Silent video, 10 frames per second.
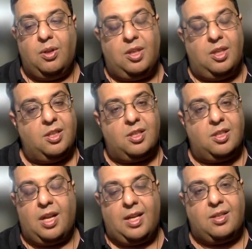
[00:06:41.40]
you know, this is
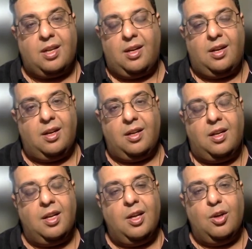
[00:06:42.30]
a race, and
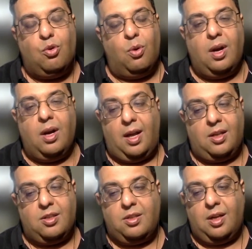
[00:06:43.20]
Google
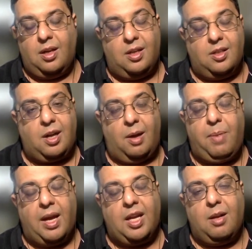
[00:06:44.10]
has come
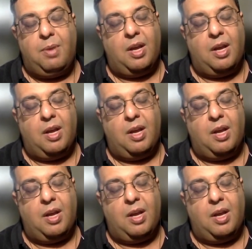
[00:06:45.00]
back in a